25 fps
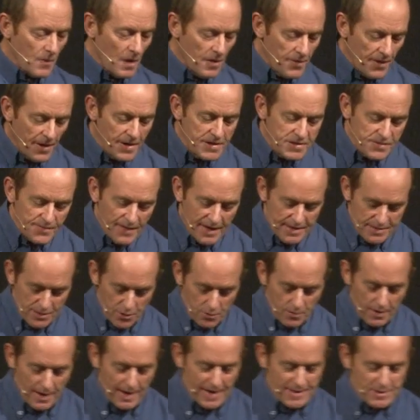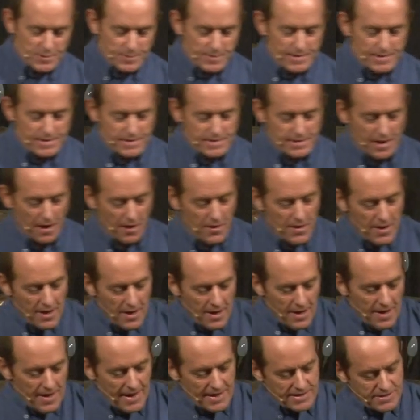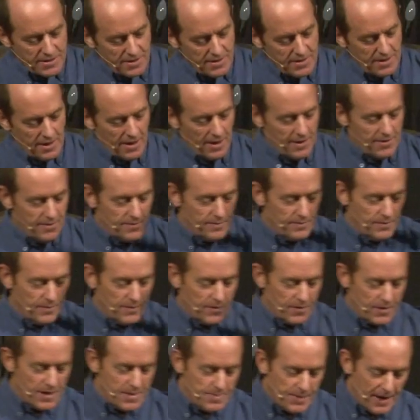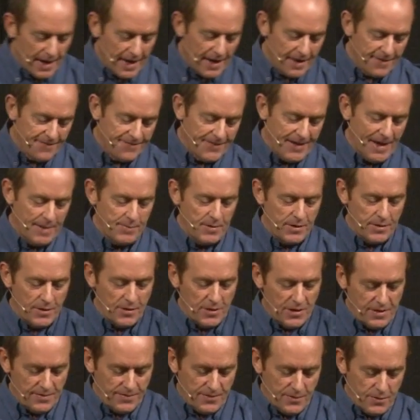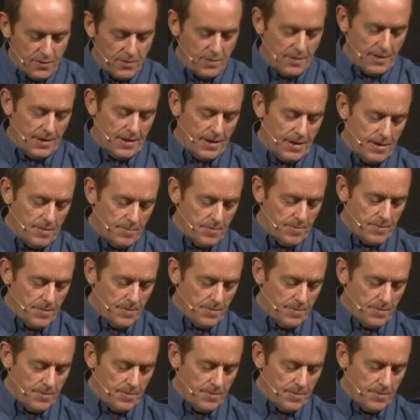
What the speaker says: Those of us who are husbands, so that's a, you know, key part of the family unit if you're a